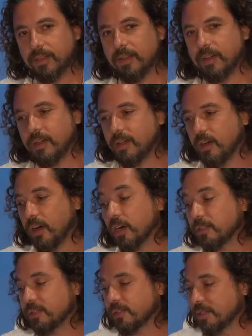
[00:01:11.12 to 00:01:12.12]
uh,
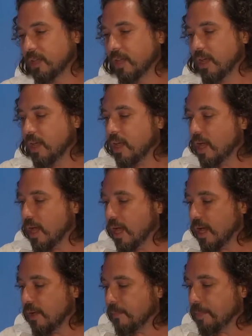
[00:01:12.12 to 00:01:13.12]
art.
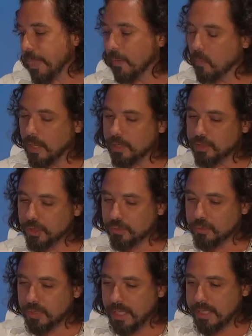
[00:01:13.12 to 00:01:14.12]
Um, what I'll show
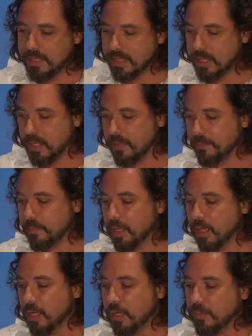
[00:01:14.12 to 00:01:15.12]
today is um,
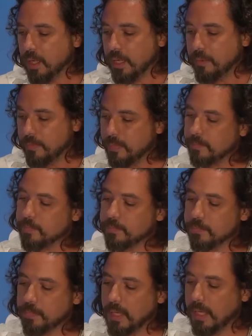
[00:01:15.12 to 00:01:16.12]
uh,
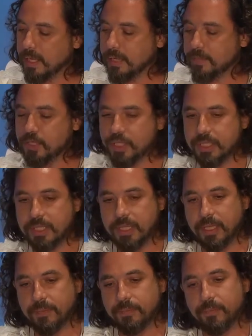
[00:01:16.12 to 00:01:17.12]
uh, images
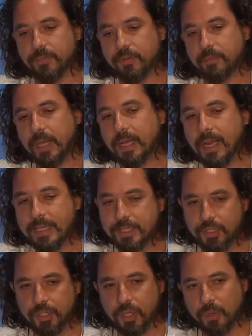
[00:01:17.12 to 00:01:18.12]
uh, from my
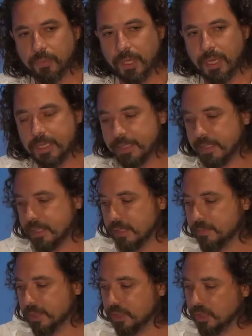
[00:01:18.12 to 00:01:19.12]
last show, my last
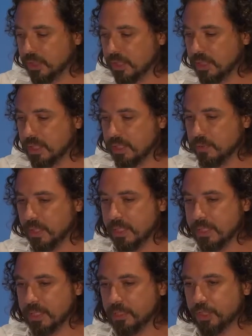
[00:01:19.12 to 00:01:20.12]
exhibition, as well
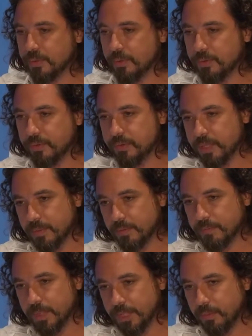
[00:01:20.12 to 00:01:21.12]
as I'll share with you some
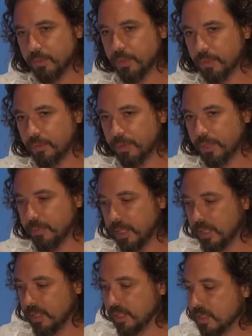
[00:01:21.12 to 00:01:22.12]
of my new work, where I'm
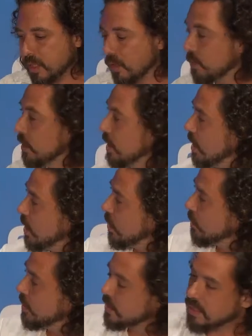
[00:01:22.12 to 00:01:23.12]
heading. So
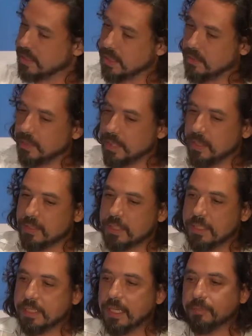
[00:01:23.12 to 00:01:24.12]
what you see now here is
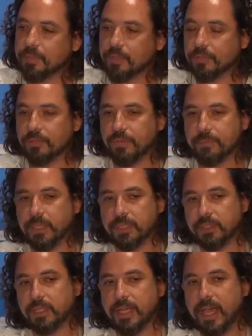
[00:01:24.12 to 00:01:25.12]
a sculpture of a
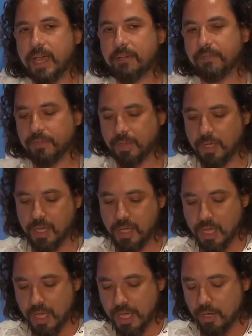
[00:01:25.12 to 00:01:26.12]
meter and a half.
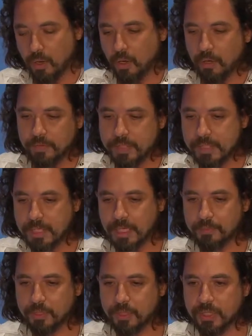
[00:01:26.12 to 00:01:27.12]
And all of the
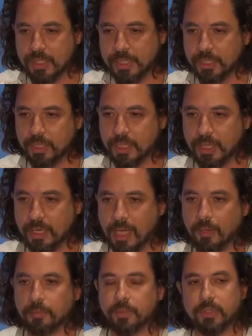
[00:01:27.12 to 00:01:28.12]
sculptures are actually an
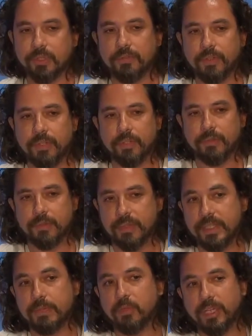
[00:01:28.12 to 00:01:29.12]
output of a
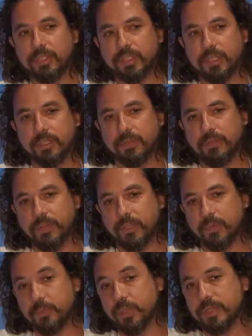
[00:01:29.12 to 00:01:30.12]
simulation, of a
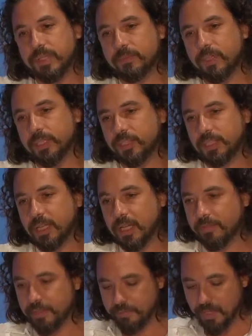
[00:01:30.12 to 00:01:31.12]
computer simulation that
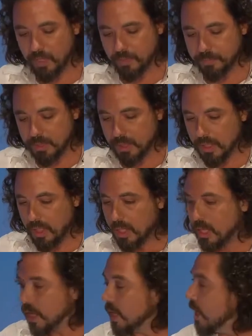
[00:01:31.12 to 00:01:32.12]
I've developed.
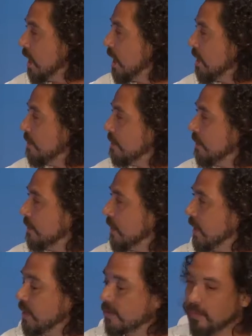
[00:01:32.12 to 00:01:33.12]
Um,
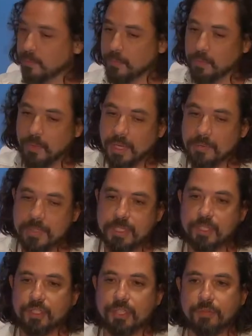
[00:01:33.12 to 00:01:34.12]
and what I'm
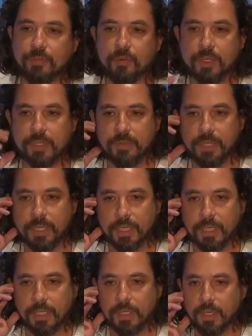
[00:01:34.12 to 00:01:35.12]
searching for is
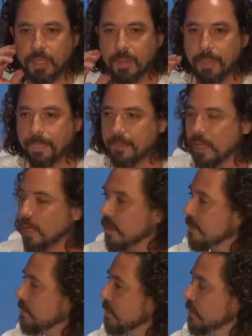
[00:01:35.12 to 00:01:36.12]
really
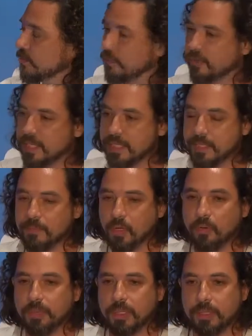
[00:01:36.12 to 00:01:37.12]
um, to freeze a
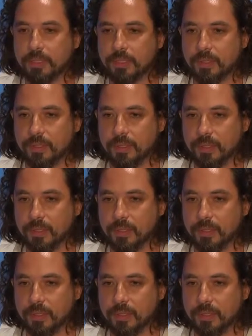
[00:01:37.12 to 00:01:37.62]
moment,